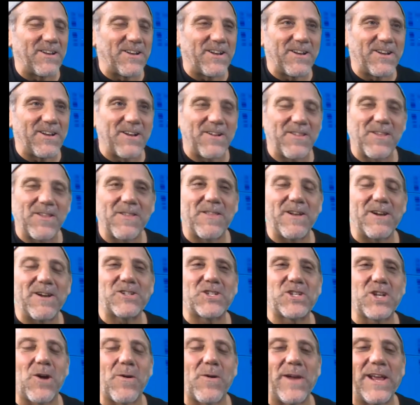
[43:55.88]
No. They're
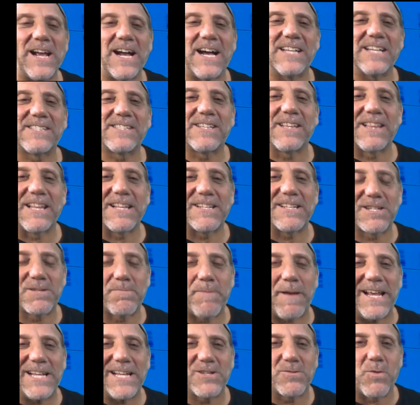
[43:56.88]
showing us
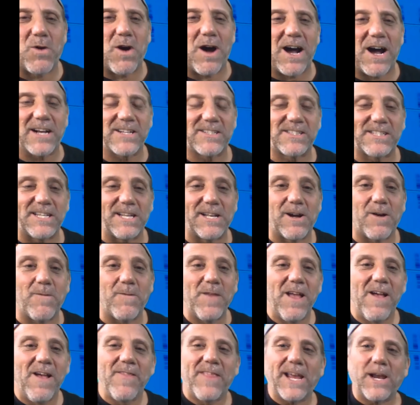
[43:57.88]
spacewalks.
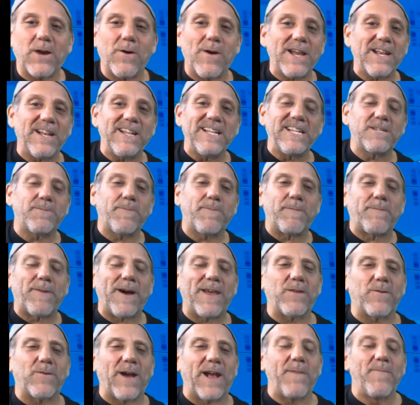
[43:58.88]
They go out on these. By
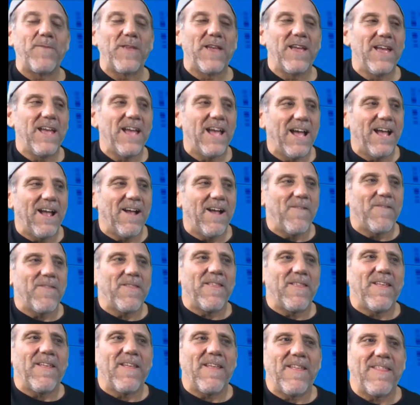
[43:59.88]
the way,
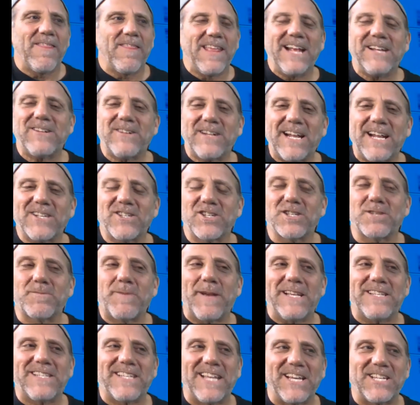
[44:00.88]
the International
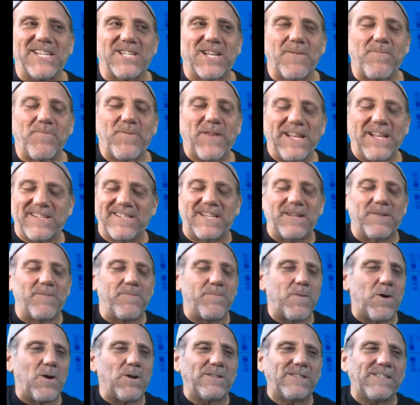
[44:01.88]
Space Station is the
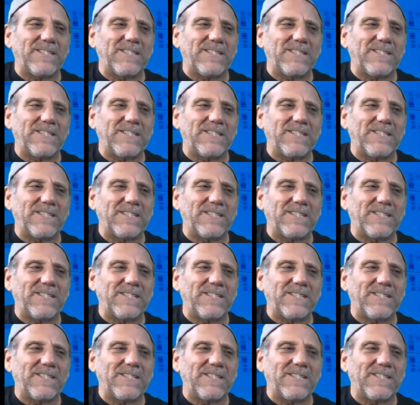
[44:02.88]
most